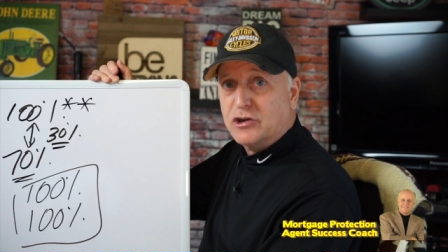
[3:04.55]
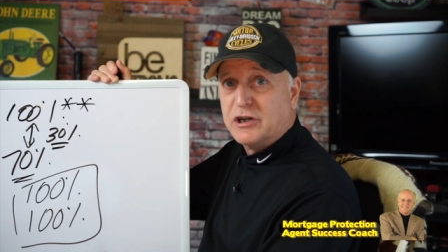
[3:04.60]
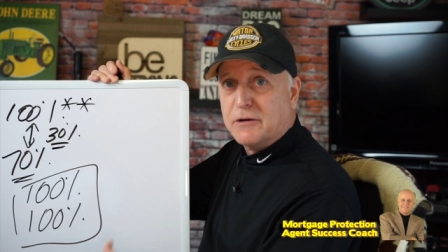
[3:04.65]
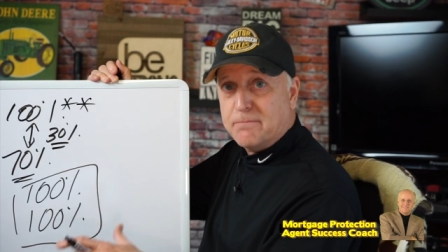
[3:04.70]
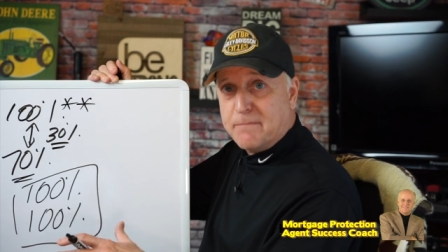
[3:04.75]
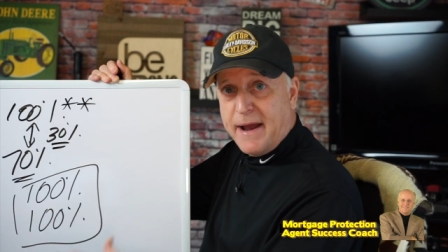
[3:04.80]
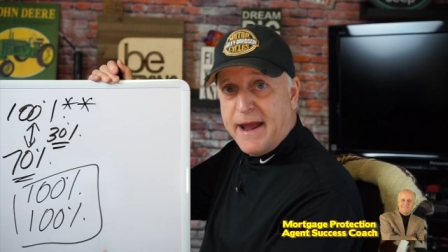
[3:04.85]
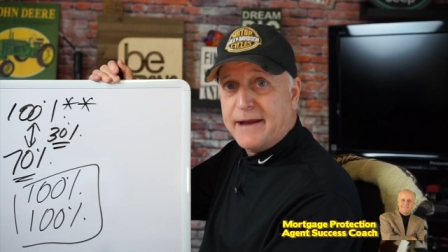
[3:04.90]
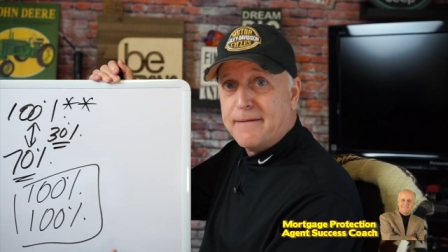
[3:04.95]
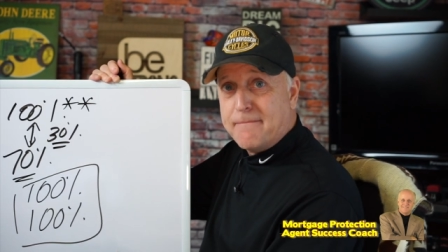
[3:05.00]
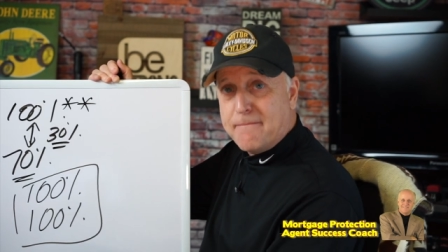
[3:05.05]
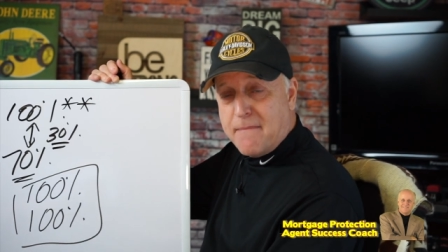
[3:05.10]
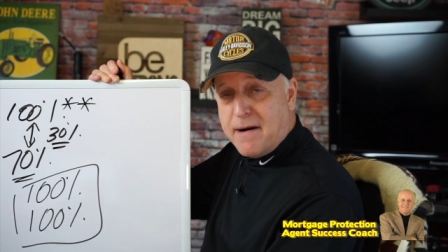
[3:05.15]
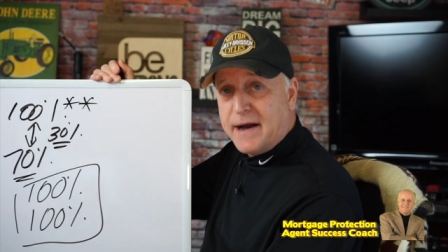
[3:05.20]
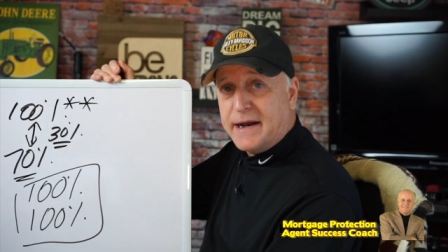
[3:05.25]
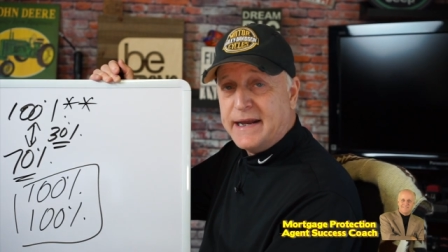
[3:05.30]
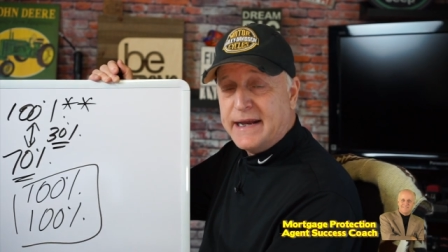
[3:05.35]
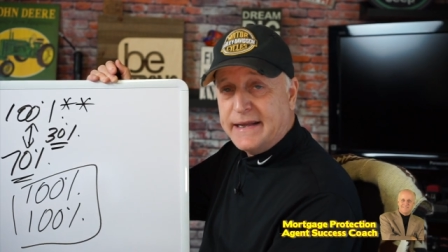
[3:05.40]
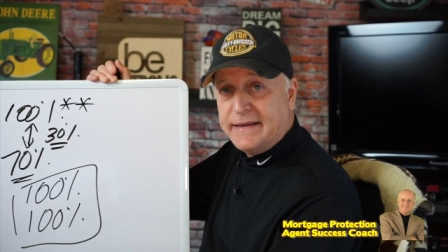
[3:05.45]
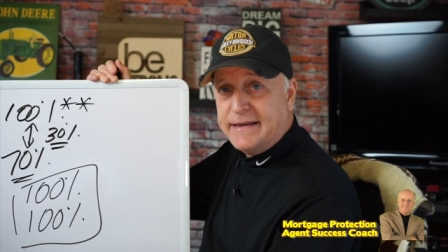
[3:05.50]
to make
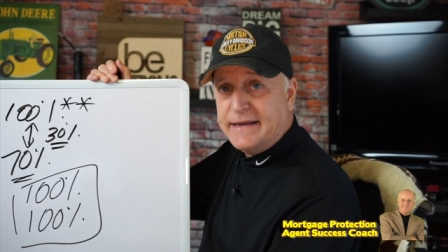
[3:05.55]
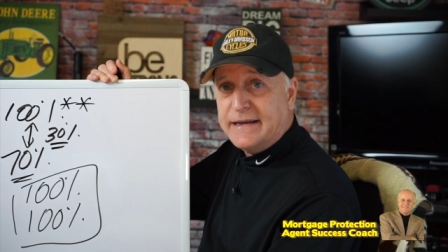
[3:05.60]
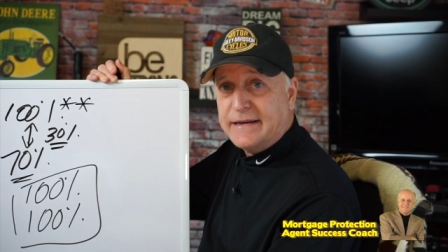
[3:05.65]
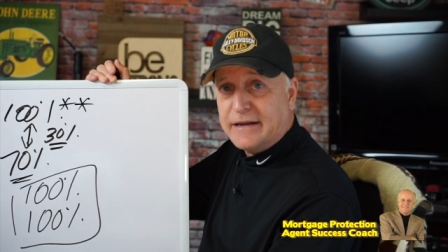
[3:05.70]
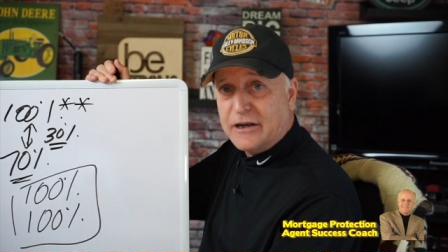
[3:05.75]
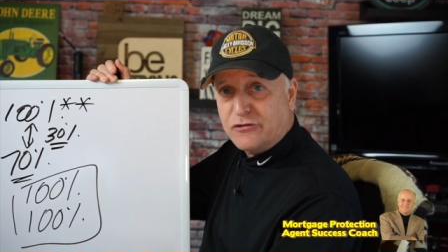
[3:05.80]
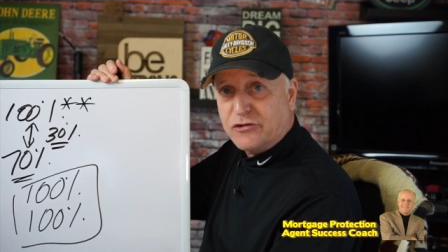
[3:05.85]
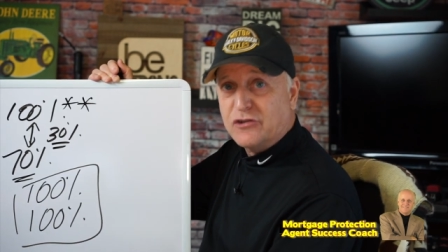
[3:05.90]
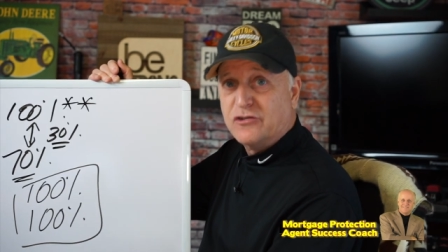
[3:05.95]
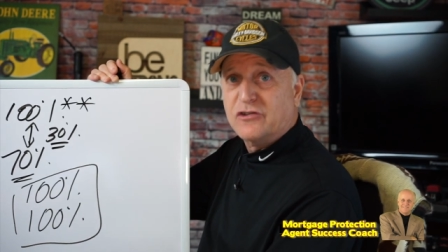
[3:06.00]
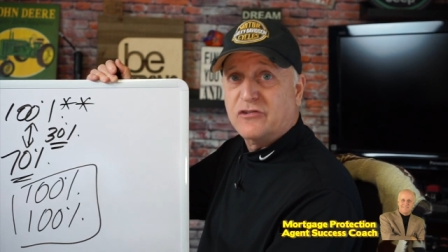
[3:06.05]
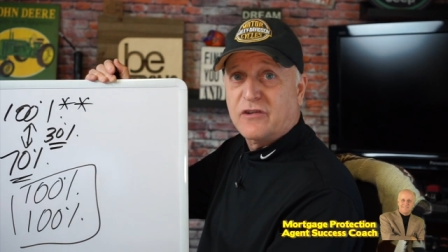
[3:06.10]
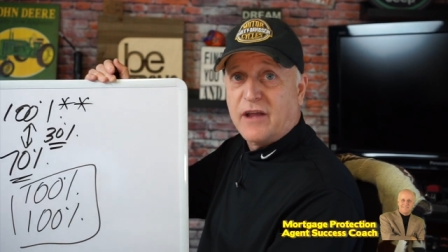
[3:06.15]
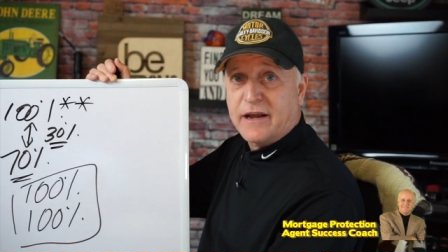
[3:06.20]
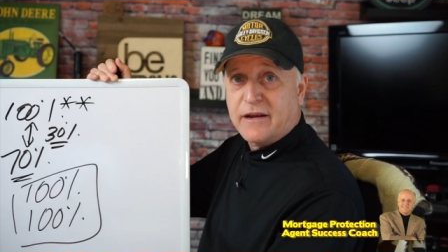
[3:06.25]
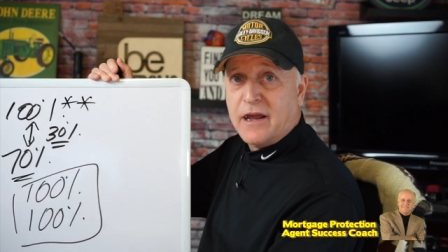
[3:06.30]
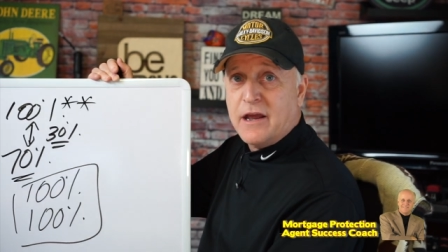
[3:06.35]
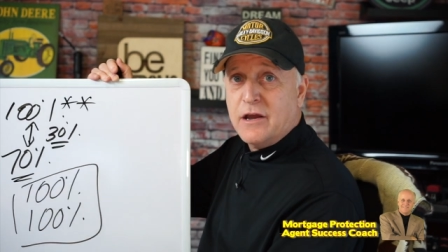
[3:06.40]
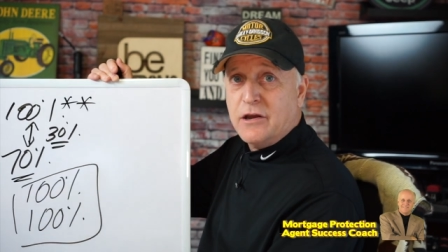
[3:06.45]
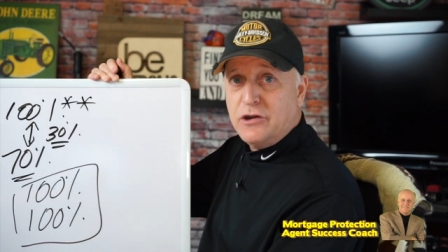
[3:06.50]
money in the industry just
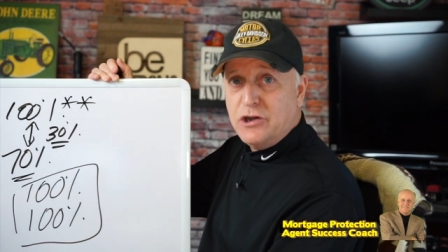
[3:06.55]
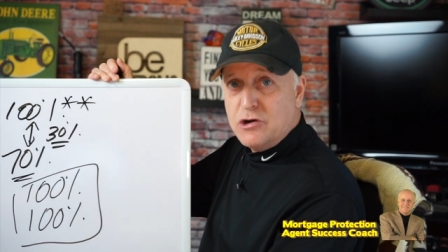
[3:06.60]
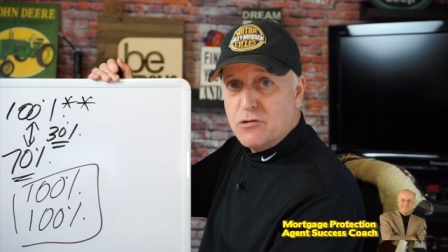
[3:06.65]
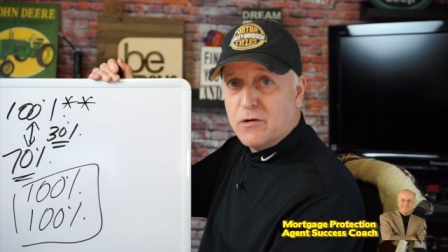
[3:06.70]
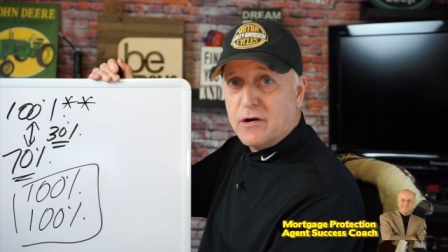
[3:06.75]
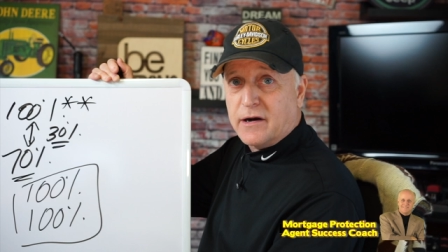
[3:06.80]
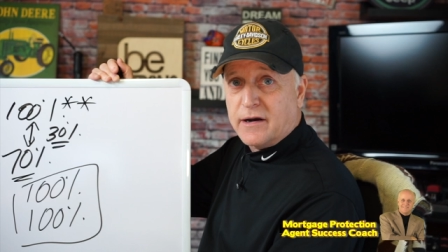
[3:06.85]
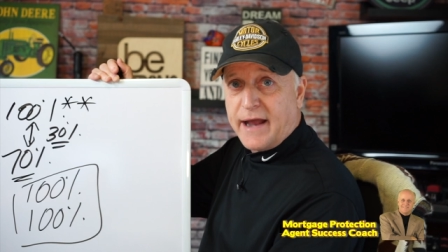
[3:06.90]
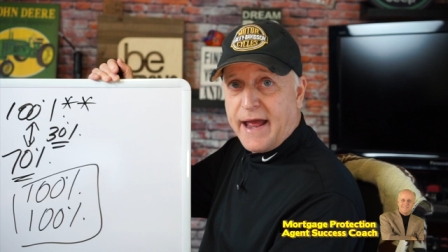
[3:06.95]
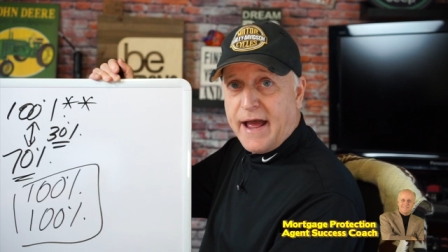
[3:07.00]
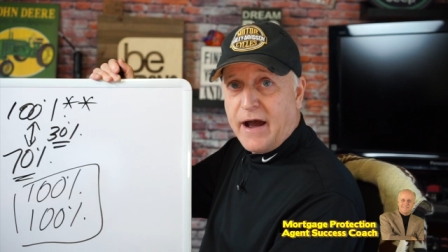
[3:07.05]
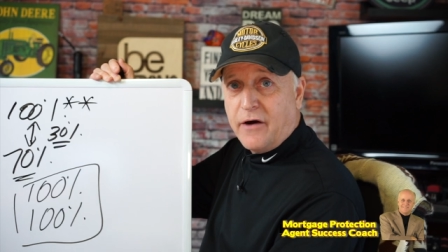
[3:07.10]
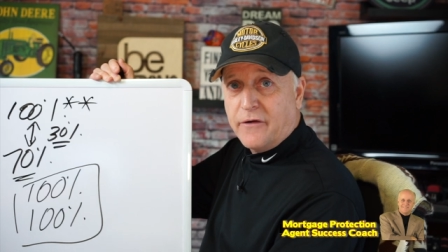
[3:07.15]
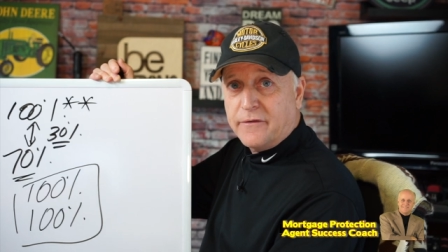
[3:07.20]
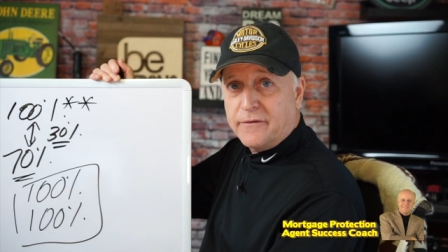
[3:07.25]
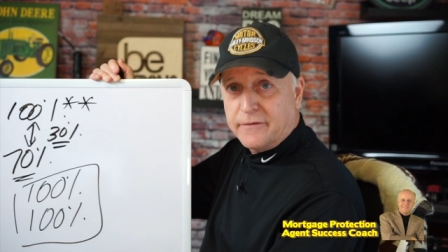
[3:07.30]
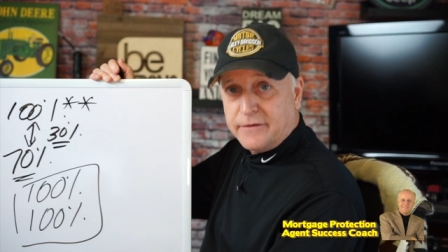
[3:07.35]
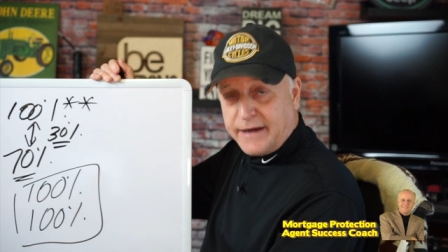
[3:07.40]
like you are allowed.